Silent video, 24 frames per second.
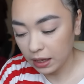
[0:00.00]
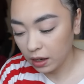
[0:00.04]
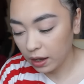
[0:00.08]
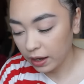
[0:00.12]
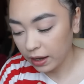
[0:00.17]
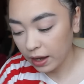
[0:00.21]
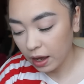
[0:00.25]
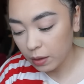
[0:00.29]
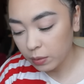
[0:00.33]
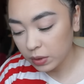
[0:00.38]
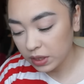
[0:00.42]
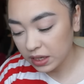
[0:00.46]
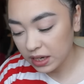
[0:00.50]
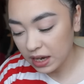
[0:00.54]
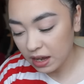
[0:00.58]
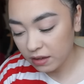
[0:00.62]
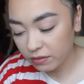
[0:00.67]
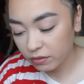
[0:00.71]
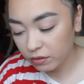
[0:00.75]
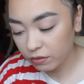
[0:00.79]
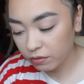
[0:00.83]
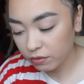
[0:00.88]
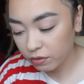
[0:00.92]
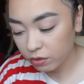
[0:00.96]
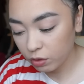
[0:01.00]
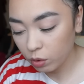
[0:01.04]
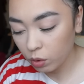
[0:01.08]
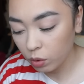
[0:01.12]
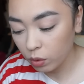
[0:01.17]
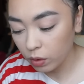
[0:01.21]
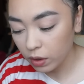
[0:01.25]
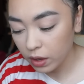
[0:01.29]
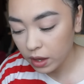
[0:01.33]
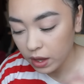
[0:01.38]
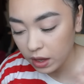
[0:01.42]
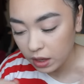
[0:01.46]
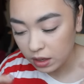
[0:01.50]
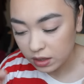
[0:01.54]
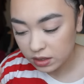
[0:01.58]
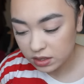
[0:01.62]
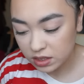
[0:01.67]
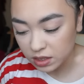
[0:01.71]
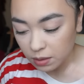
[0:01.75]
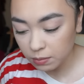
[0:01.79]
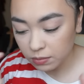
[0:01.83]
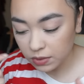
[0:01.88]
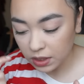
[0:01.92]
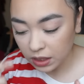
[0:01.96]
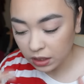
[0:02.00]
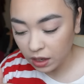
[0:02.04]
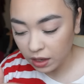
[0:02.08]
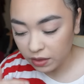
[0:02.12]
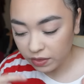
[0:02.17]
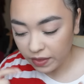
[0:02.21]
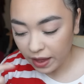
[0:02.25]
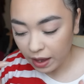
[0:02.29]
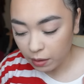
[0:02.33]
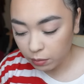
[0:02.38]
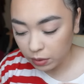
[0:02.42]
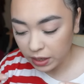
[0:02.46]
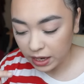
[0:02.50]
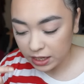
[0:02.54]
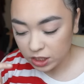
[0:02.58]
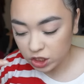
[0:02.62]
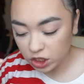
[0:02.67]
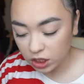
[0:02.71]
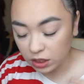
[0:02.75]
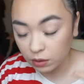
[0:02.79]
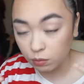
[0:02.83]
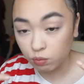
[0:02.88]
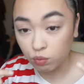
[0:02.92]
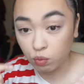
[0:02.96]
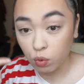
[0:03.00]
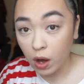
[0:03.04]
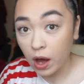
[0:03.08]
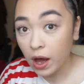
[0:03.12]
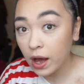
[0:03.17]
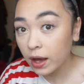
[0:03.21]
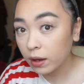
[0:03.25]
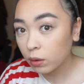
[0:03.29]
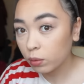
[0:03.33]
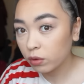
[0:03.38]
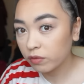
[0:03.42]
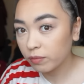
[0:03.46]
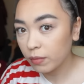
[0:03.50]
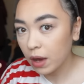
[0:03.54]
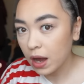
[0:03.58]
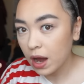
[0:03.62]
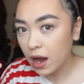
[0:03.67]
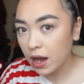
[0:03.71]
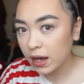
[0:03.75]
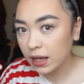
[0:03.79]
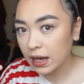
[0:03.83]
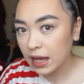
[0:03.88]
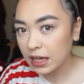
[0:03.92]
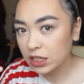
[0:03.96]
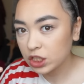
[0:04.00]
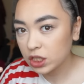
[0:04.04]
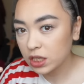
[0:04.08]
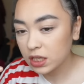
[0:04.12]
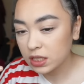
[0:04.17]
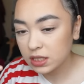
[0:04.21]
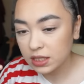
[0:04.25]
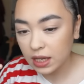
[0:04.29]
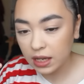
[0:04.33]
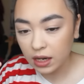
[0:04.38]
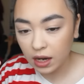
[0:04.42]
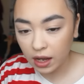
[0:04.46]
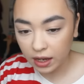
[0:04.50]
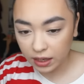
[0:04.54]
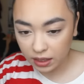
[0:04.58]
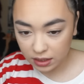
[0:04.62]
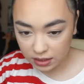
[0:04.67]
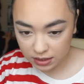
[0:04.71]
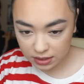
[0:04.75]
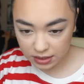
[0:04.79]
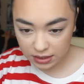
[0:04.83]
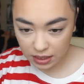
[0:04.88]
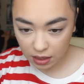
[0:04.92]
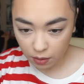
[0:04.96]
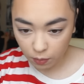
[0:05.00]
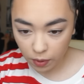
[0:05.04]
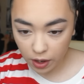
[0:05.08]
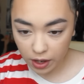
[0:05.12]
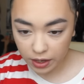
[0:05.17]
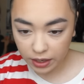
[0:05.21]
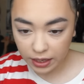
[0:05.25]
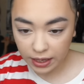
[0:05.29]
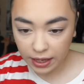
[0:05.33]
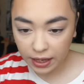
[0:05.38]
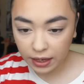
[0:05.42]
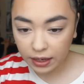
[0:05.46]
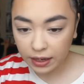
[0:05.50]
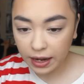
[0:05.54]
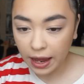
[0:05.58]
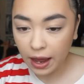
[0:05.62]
like I would never have thought something like that would actually work with my eyelashes and I can see it working.